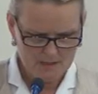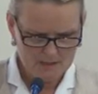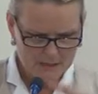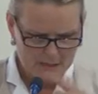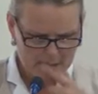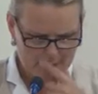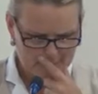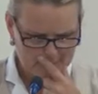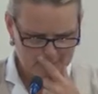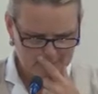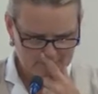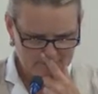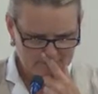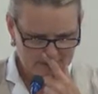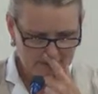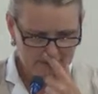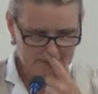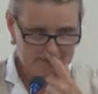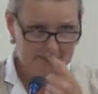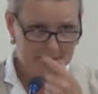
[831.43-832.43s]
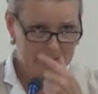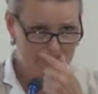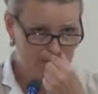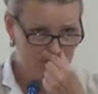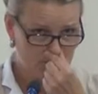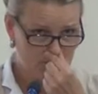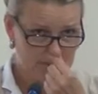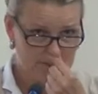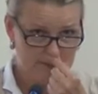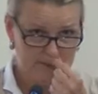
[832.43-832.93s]
Now, developing
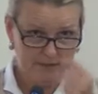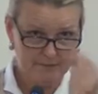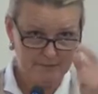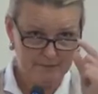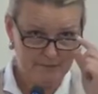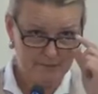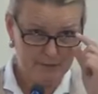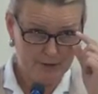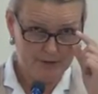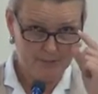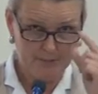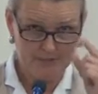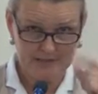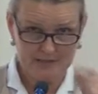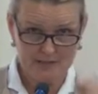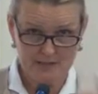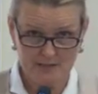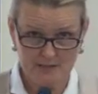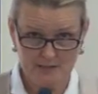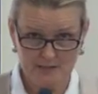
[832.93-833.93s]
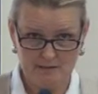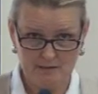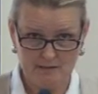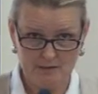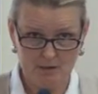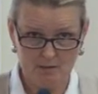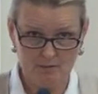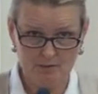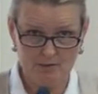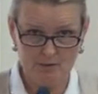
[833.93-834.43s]
countries have a very big stake in the
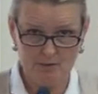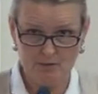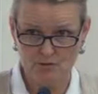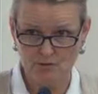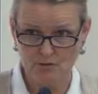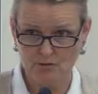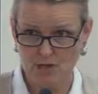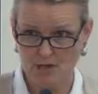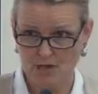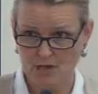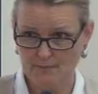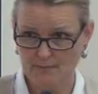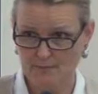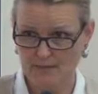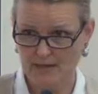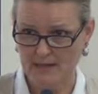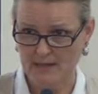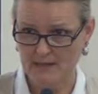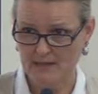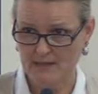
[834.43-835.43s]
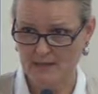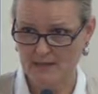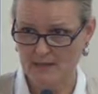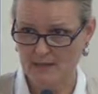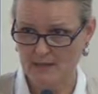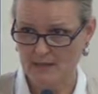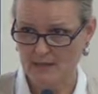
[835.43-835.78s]
Global Social Compact,